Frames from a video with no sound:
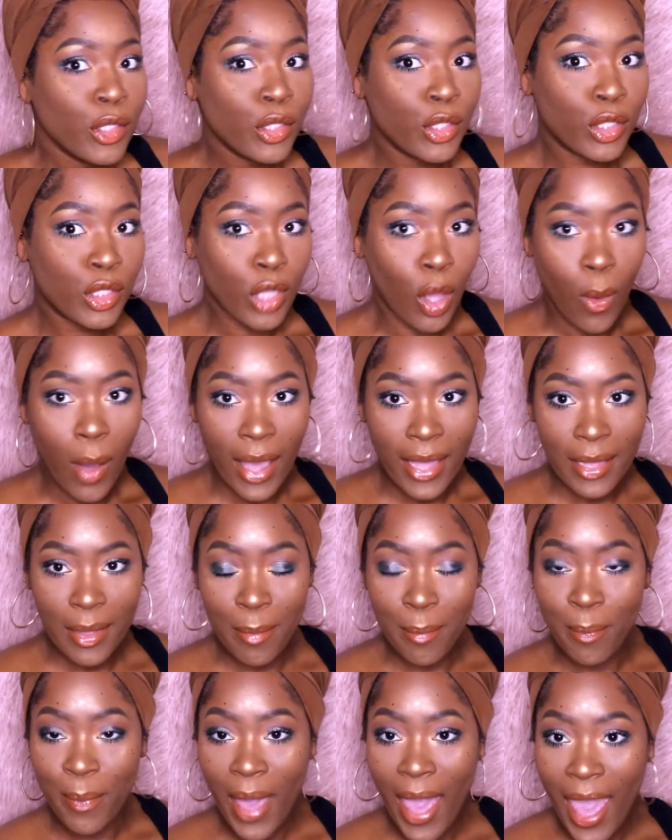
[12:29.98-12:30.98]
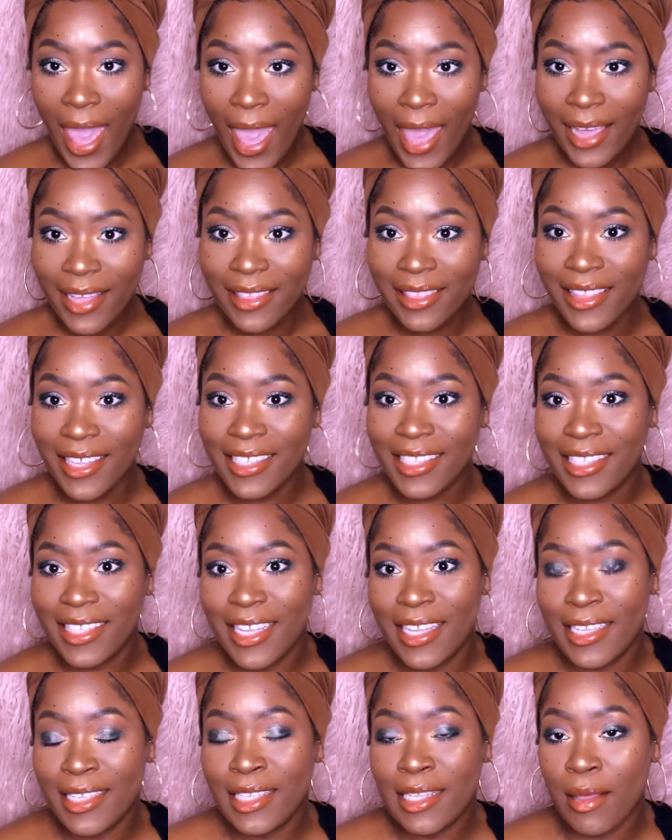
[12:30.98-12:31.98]
So I am back. This
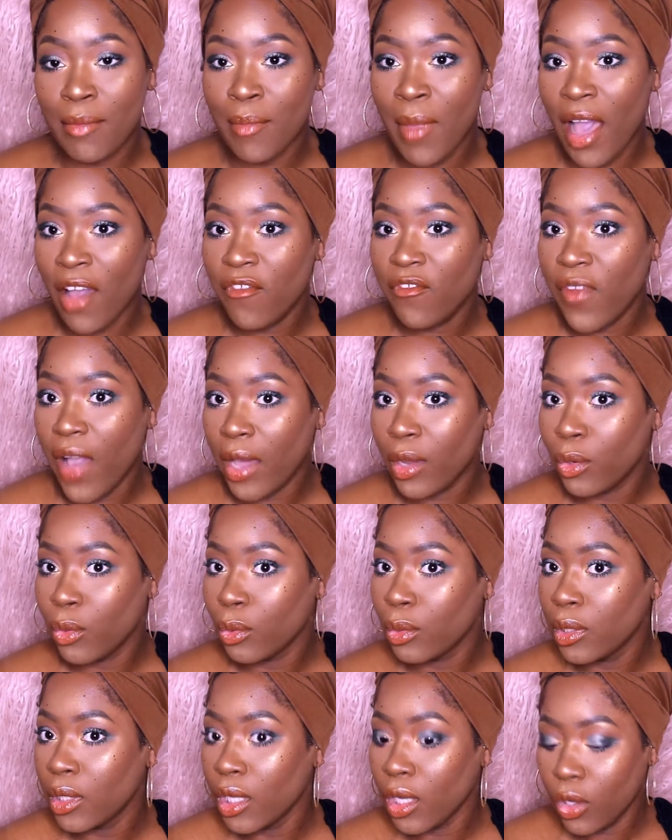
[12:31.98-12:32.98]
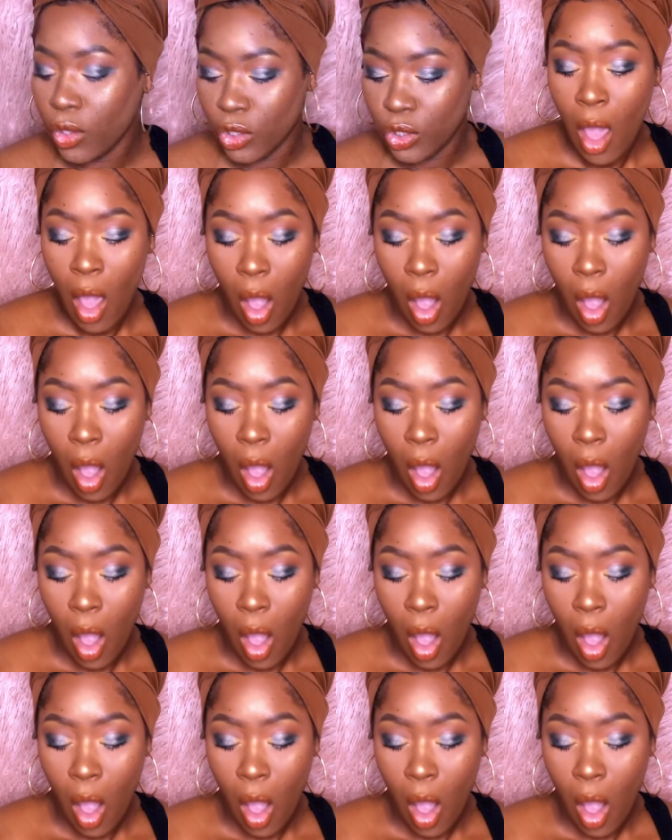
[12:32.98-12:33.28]
is my final look.